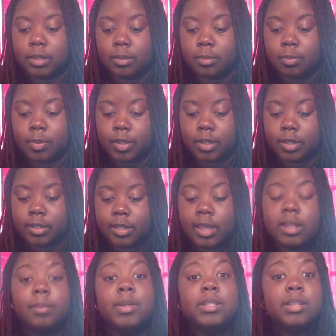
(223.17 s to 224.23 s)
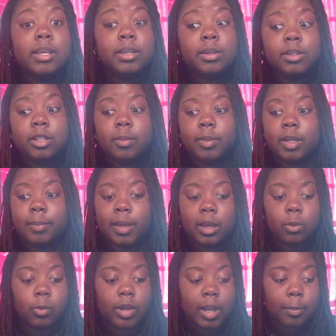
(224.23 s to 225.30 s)
But yeah, let me tell you a little bit
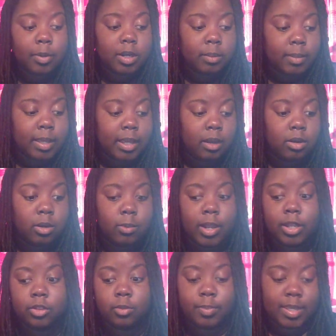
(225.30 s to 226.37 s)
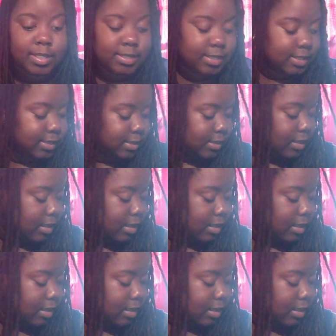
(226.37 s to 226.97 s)
about what I put in my hair on a regular basis.